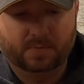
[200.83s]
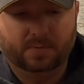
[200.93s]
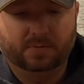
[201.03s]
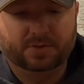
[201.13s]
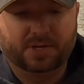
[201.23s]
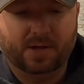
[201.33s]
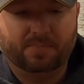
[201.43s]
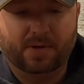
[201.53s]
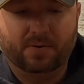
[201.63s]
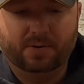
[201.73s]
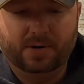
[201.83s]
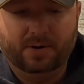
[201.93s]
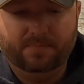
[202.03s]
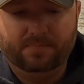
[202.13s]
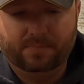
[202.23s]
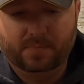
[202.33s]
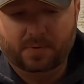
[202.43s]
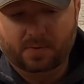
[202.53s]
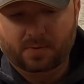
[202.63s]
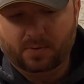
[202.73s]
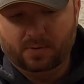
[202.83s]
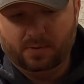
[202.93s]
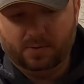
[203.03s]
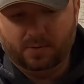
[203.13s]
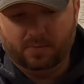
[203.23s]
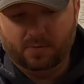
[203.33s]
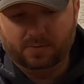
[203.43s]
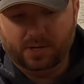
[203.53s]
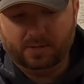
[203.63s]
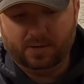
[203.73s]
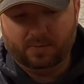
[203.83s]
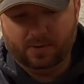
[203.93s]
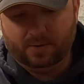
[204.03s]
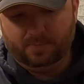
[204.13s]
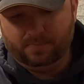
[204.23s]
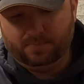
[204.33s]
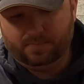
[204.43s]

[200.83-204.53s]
And then just snap that on there and then rotate that around